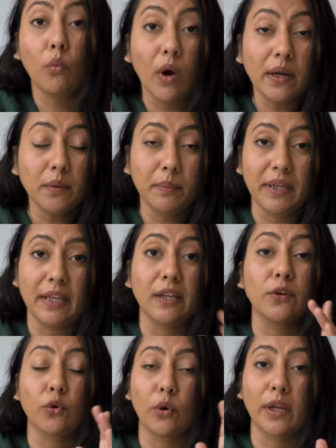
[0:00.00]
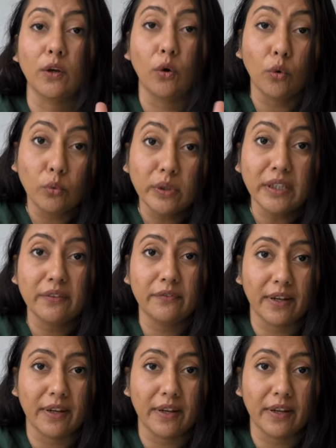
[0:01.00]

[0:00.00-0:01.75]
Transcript: One being growing only the